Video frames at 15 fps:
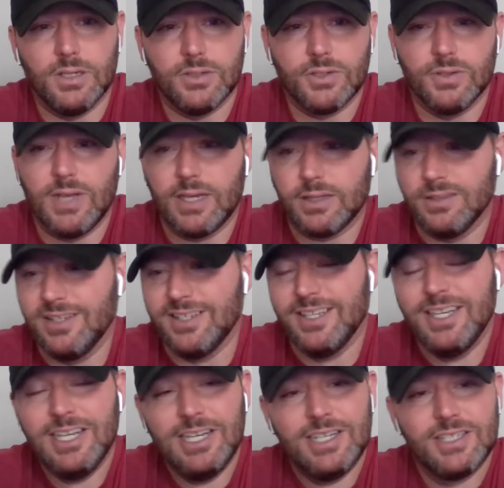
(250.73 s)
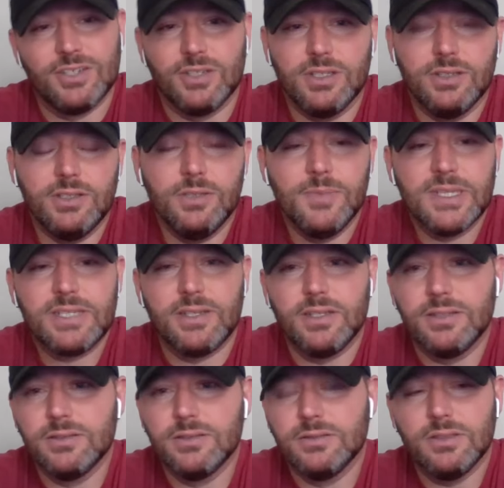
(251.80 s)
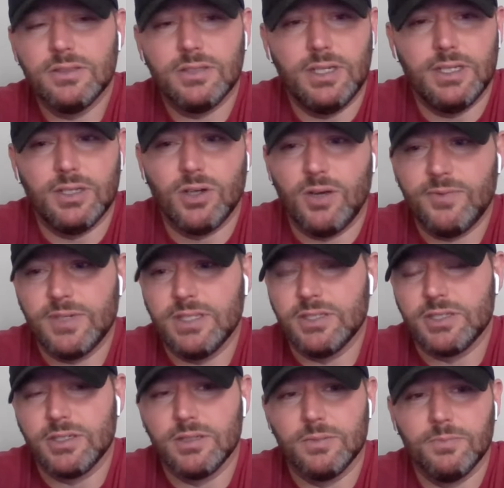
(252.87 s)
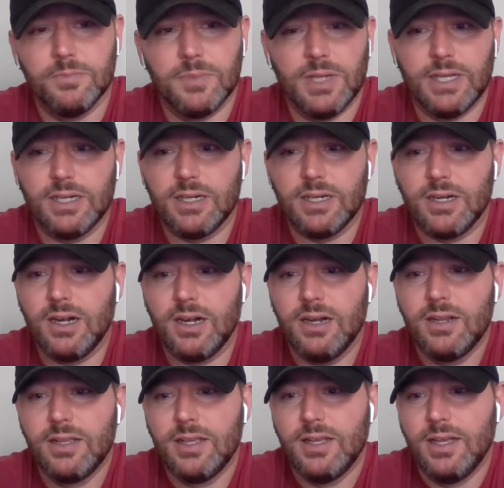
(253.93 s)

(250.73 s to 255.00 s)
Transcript: you know, so that so you, you mix in an often injured player,